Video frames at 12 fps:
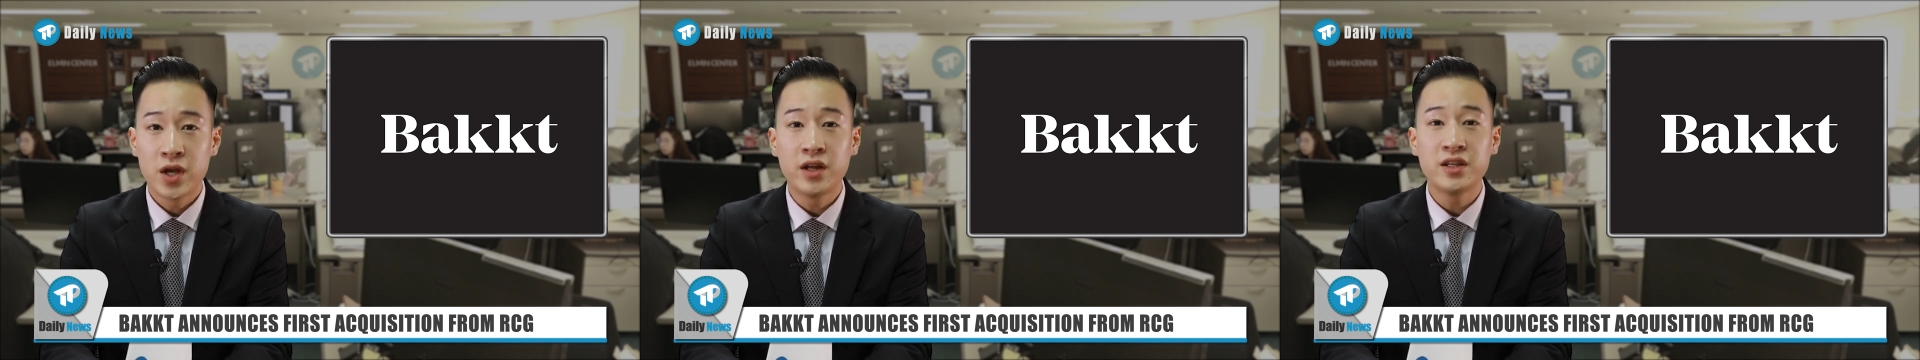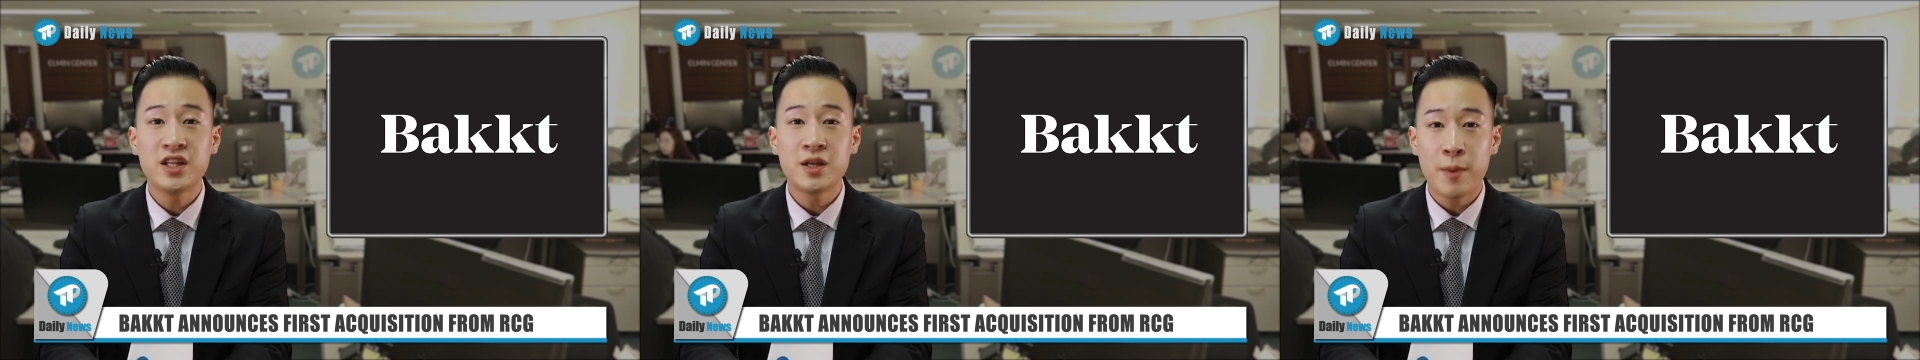
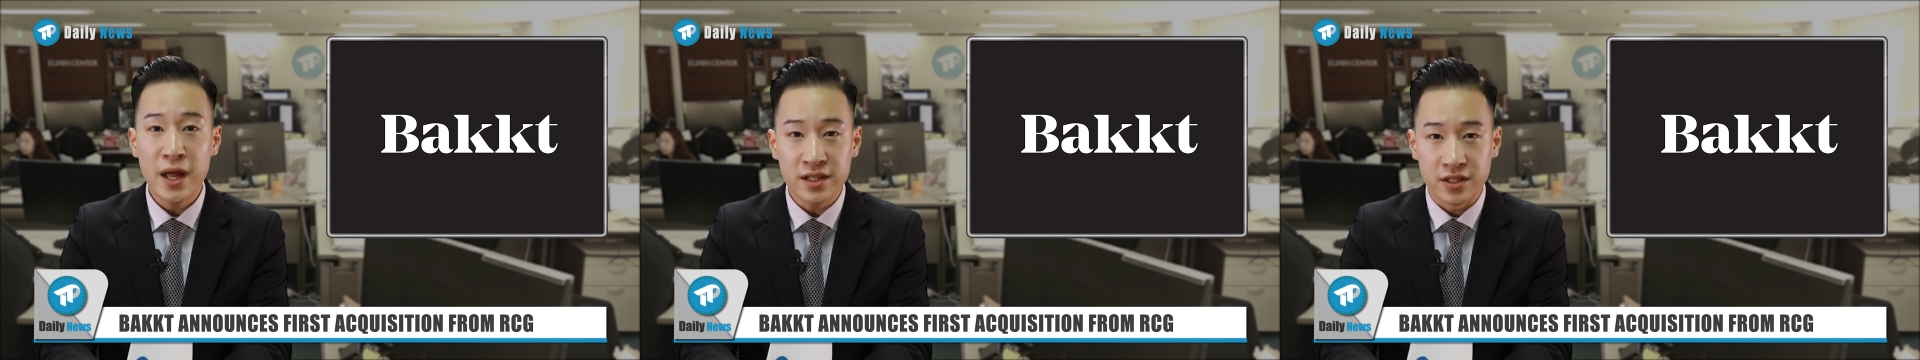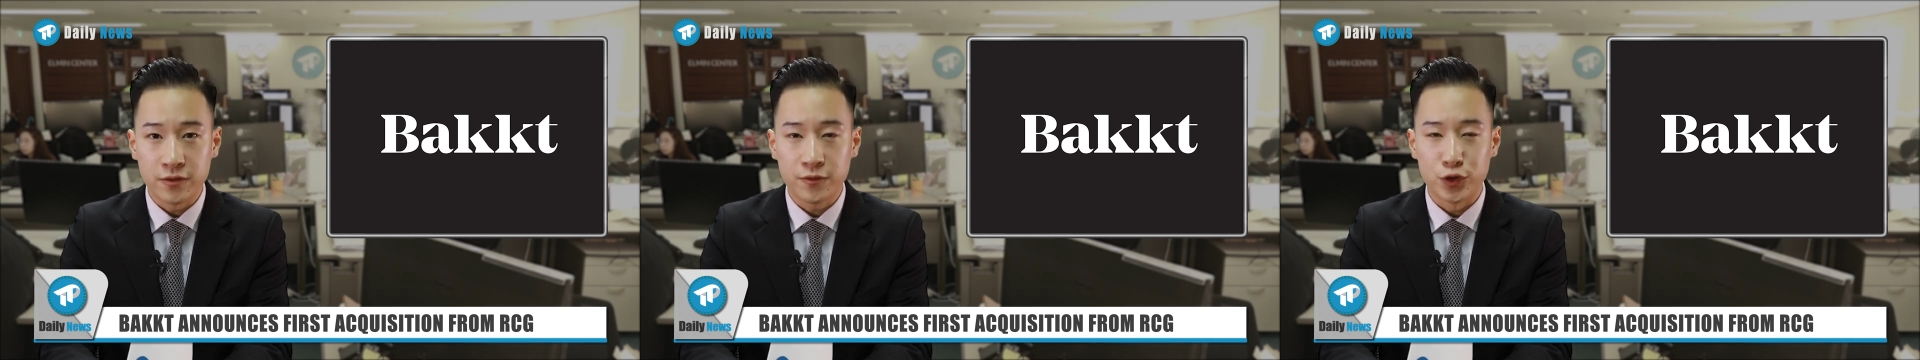an
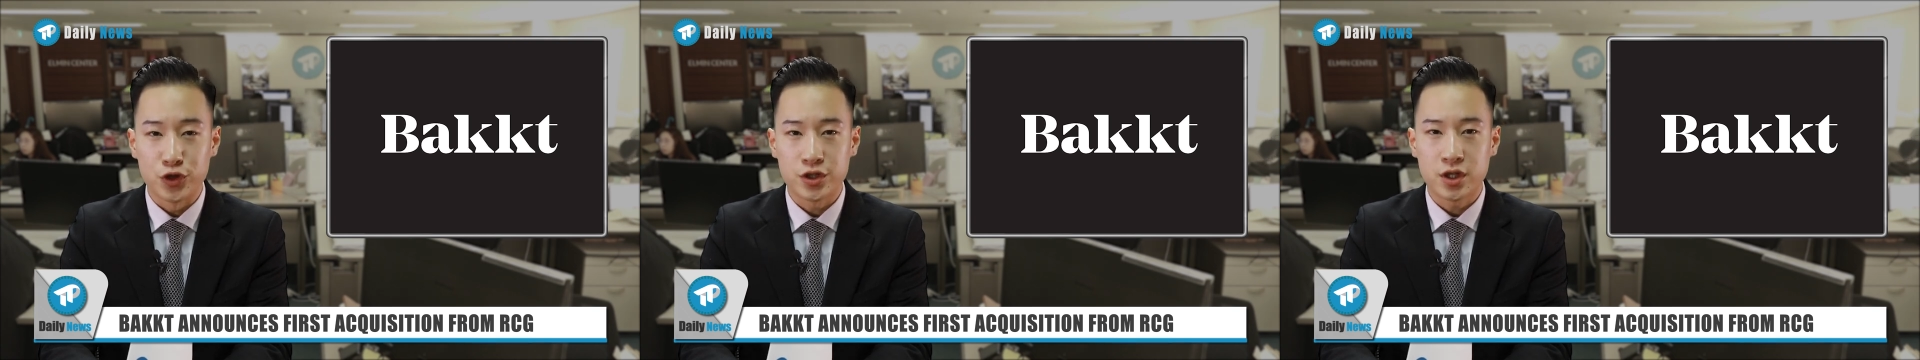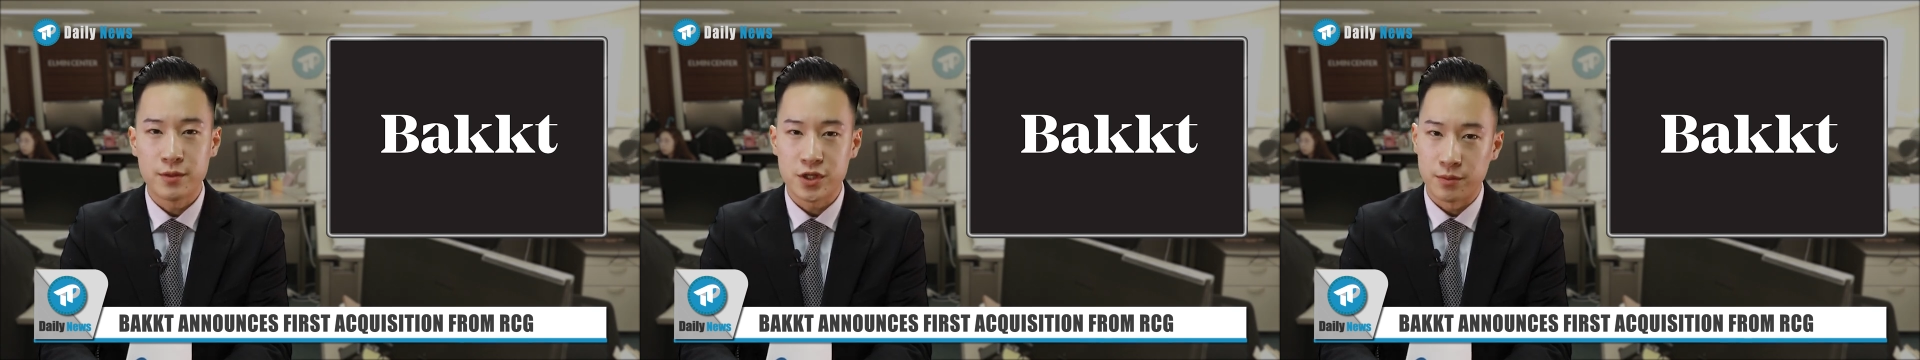independent futures
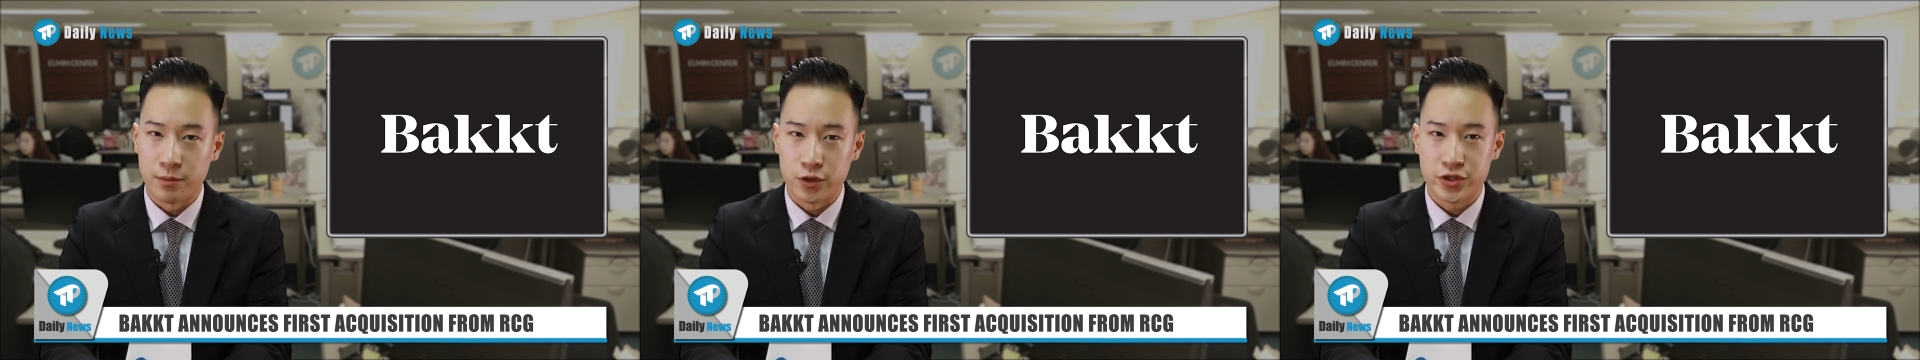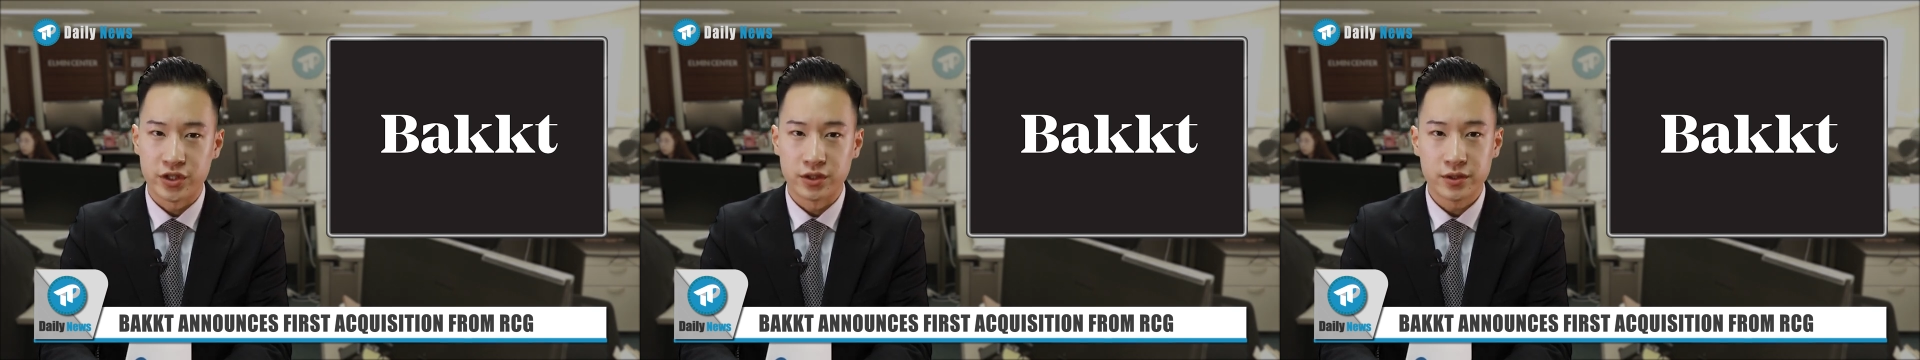commission
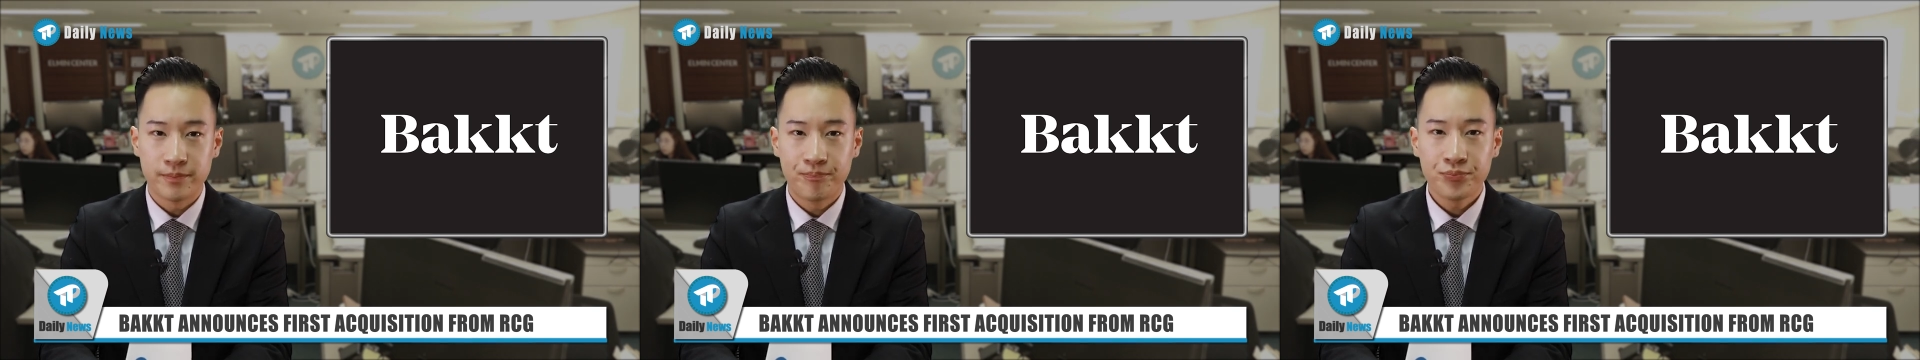merchant.